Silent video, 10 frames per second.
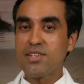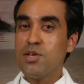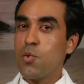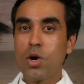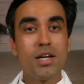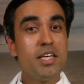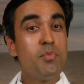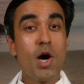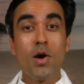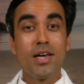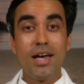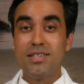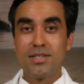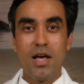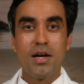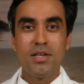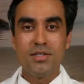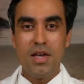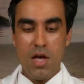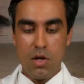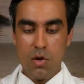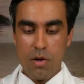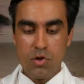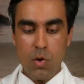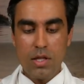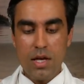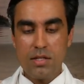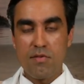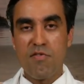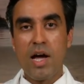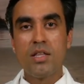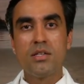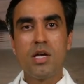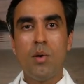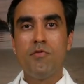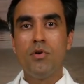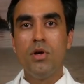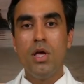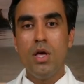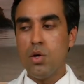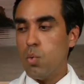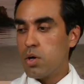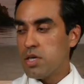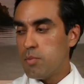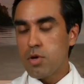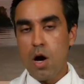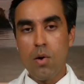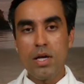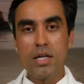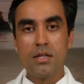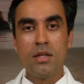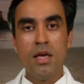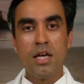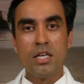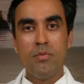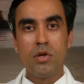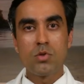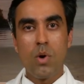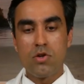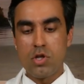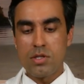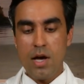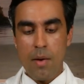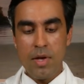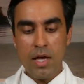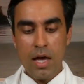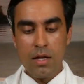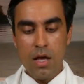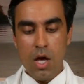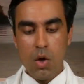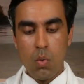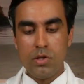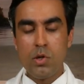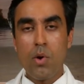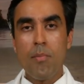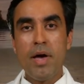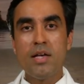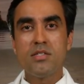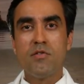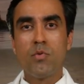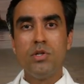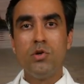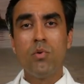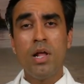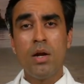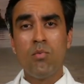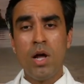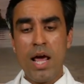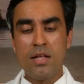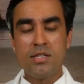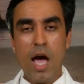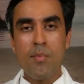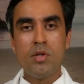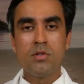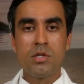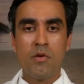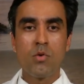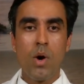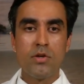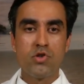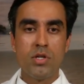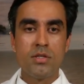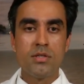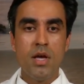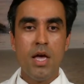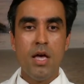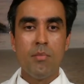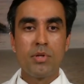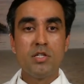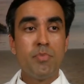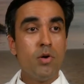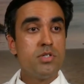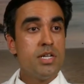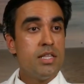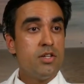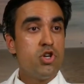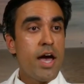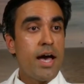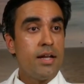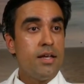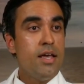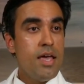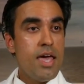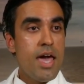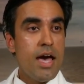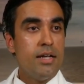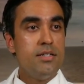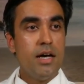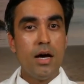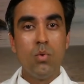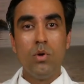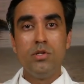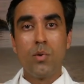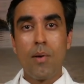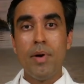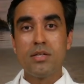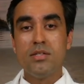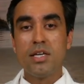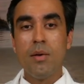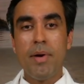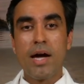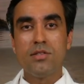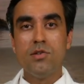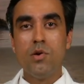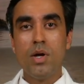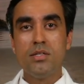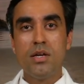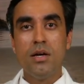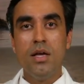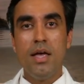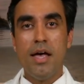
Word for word: Excellent. We're going to keep going, guys. As long as you're enjoying this and finding this helpful, we'll keep going and keep those questions coming. And we'll do our best. If we do run, run out of time and you still have questions, please post it in the chat and uh, we'll do our best to get back to you and to